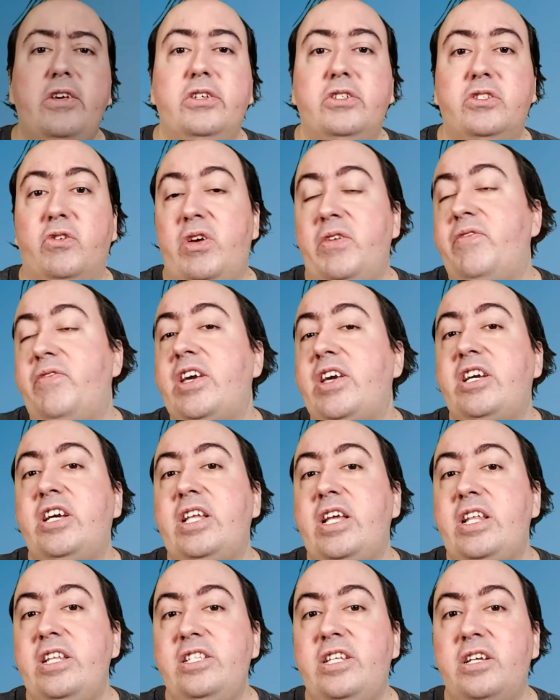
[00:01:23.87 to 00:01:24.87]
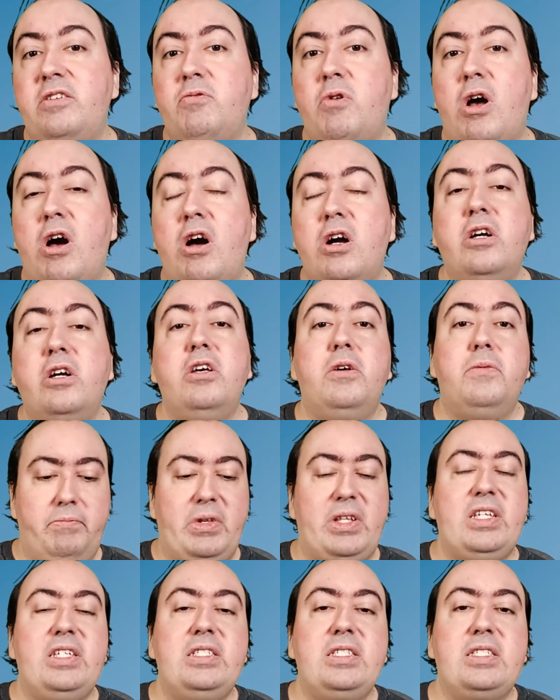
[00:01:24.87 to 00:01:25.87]
So if I got anything wrong,
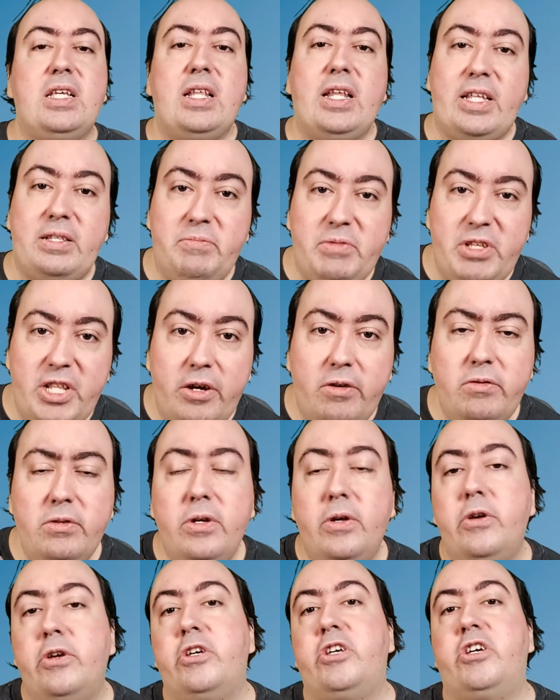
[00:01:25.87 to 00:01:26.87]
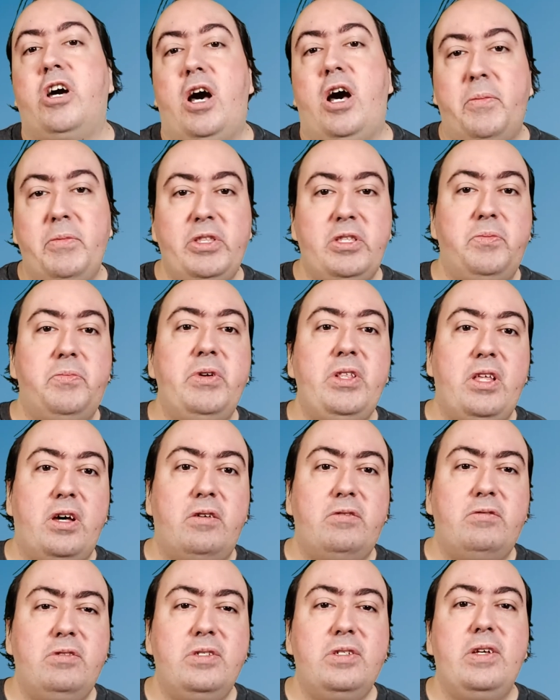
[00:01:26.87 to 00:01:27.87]
please let me know, comment
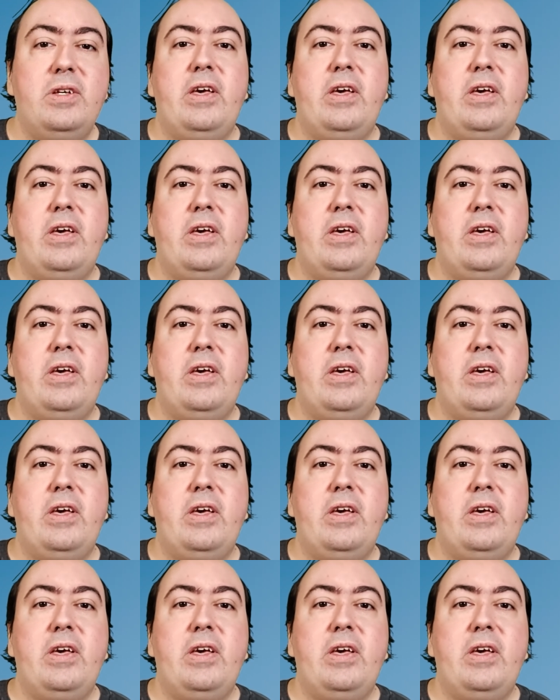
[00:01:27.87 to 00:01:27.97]
below,